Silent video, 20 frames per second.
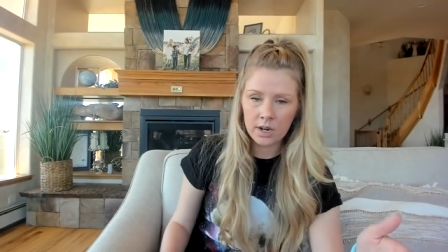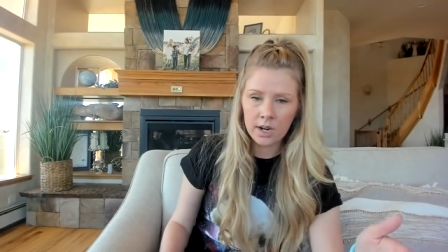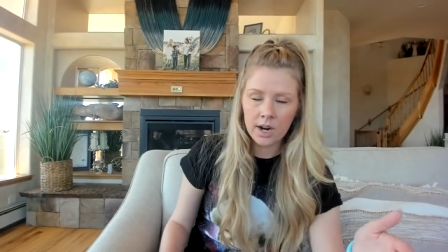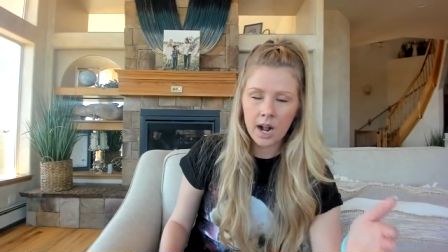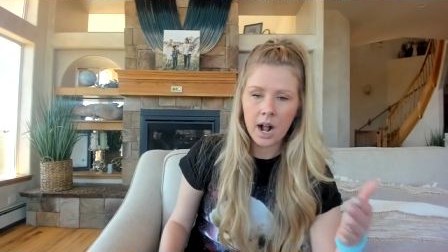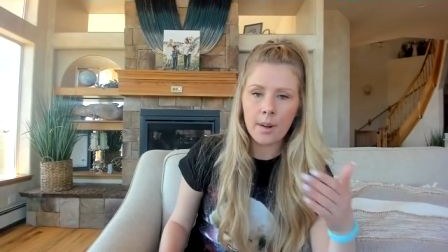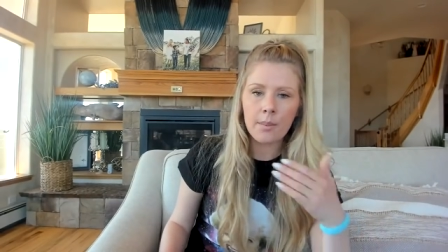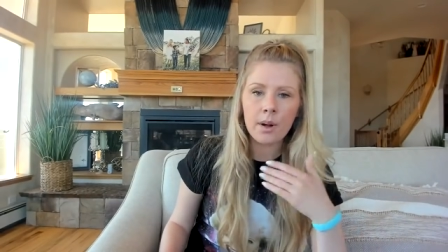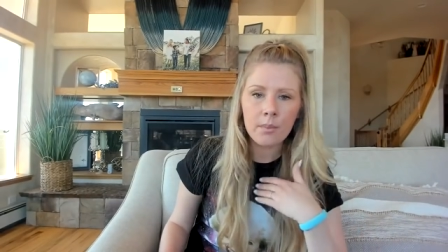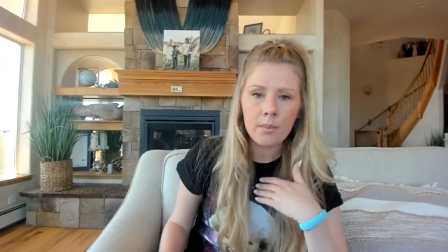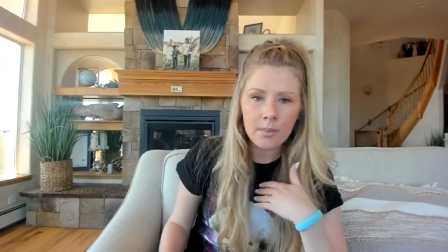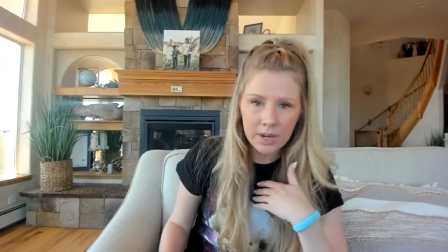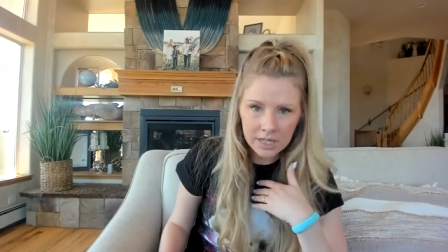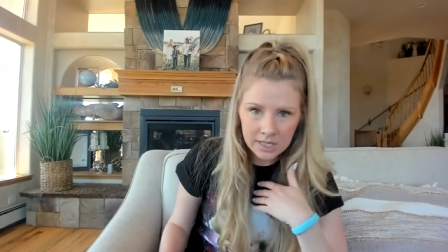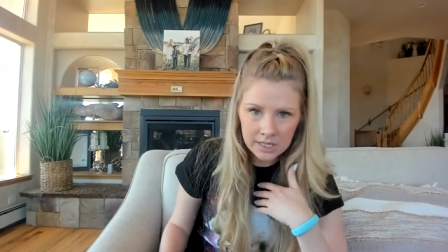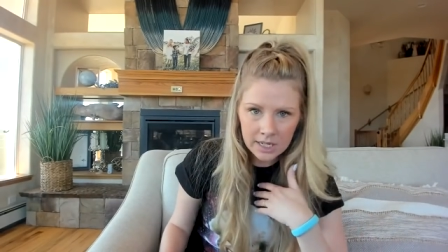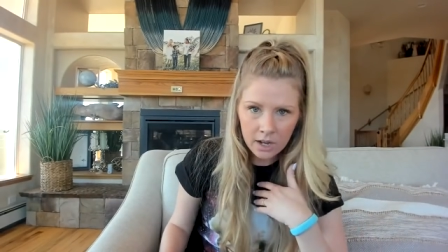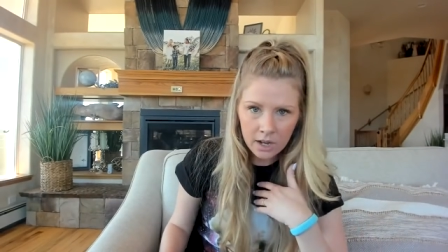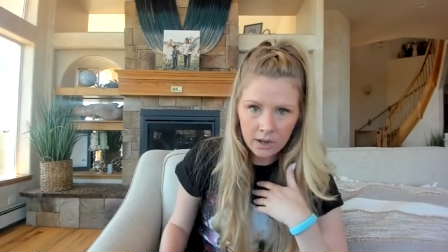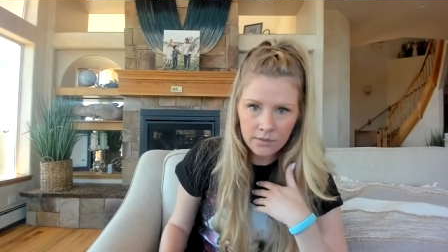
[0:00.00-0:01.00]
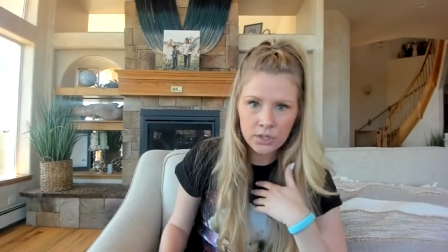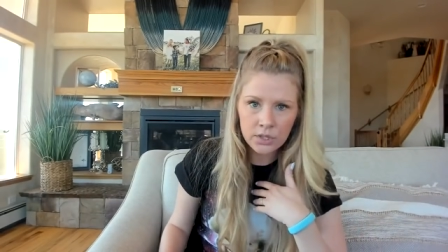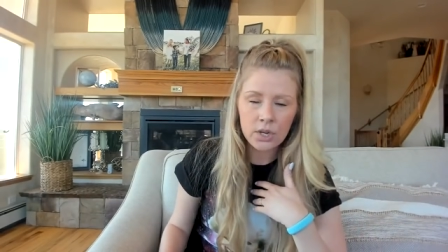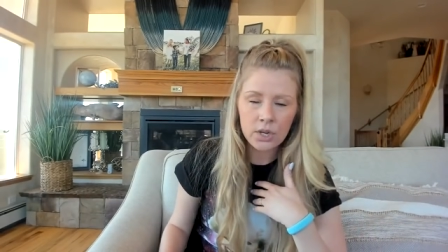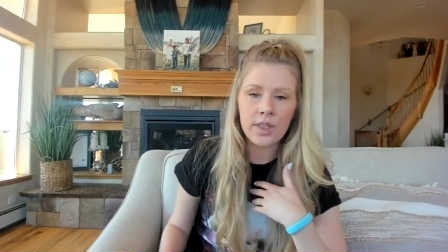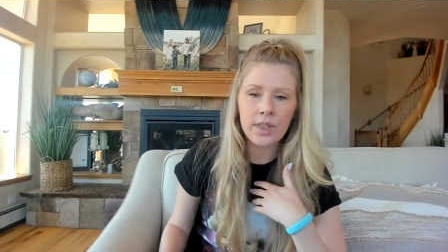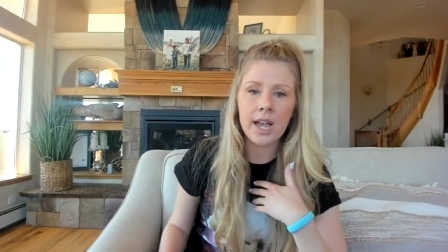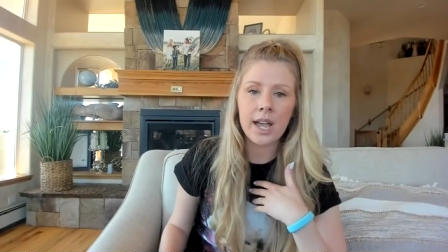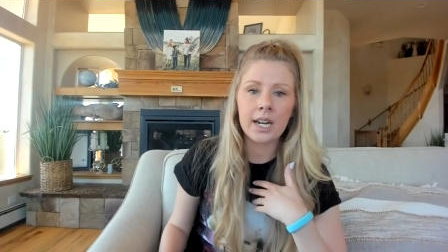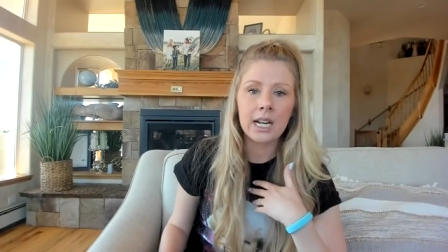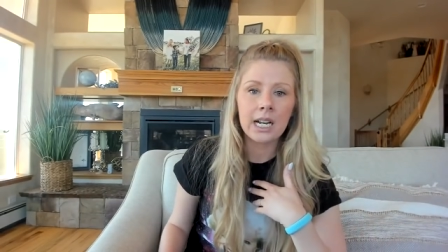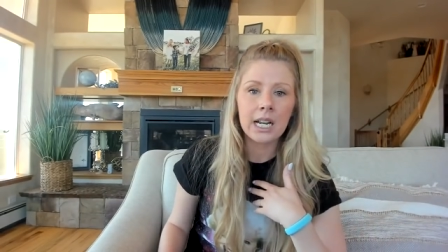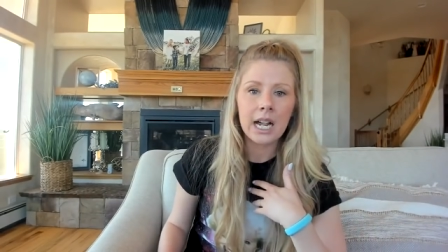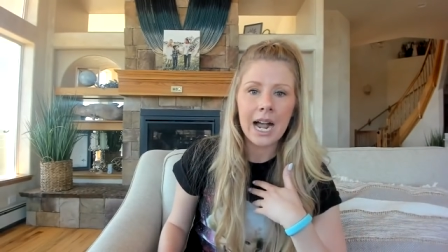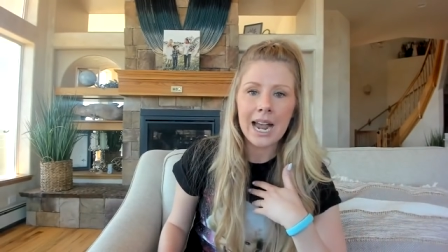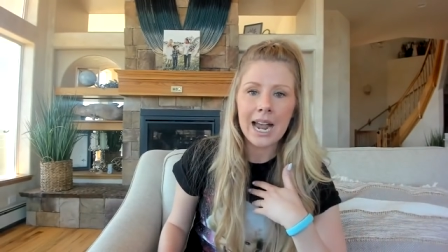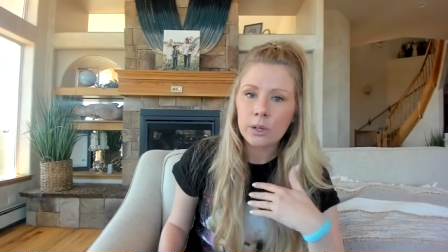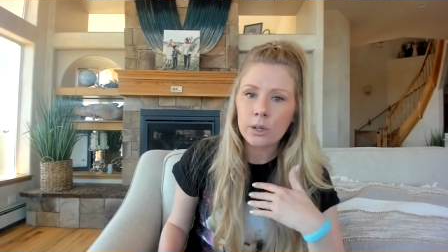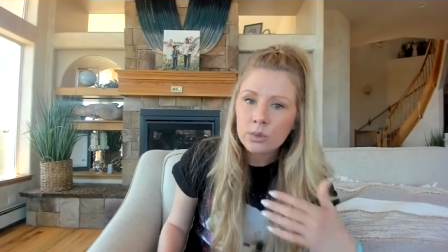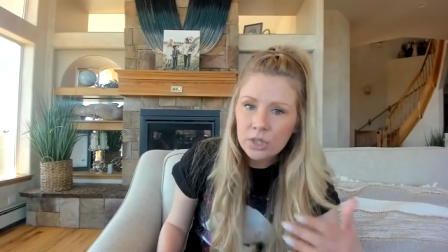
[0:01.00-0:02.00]
about myself so that
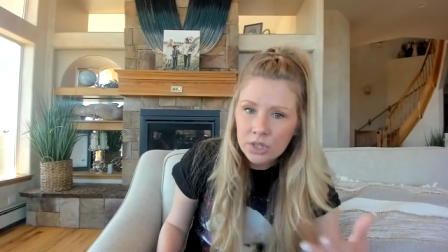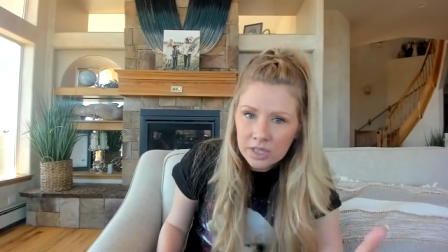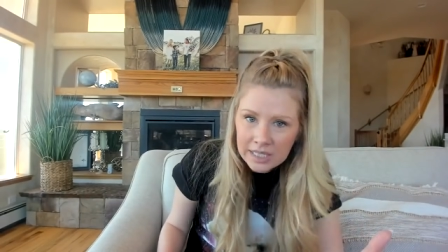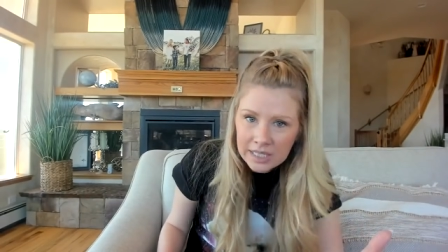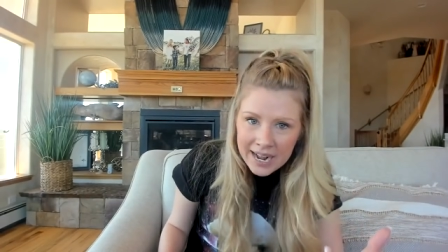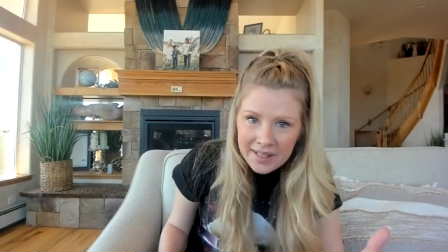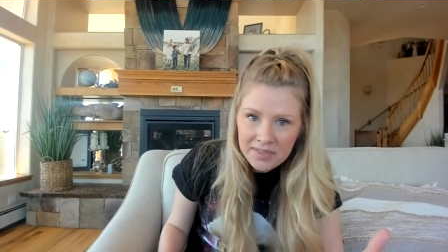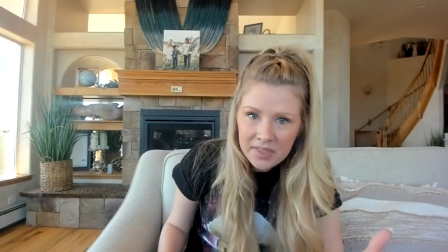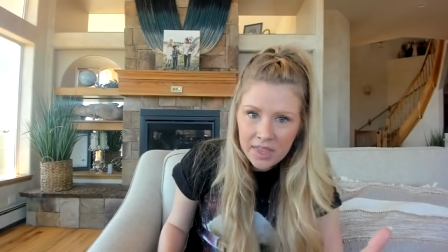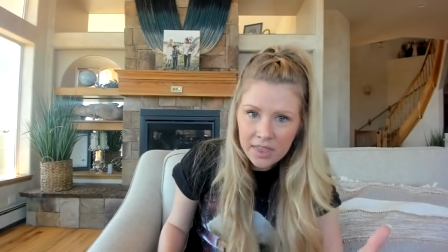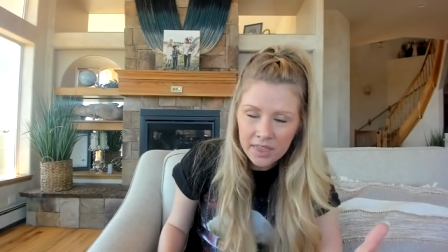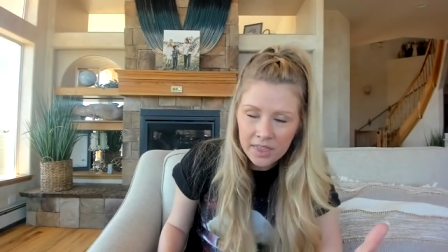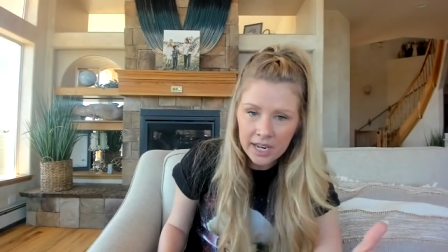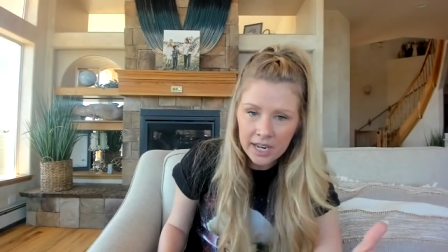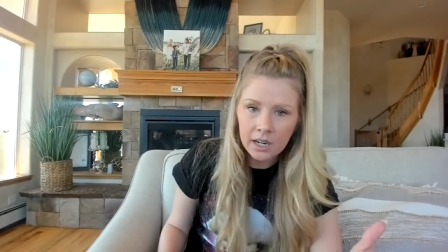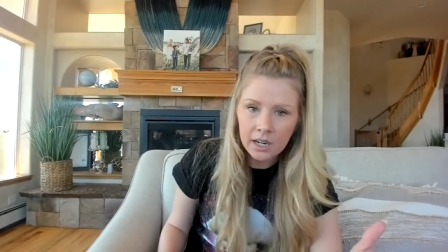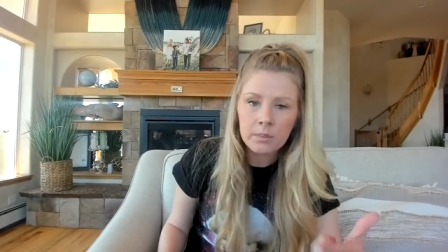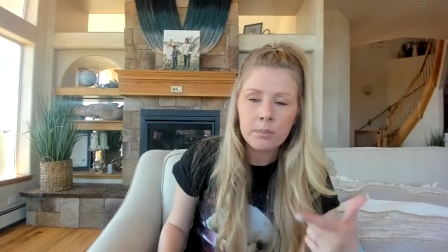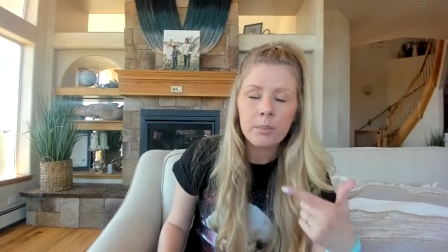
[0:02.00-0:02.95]
I don't just get the thing,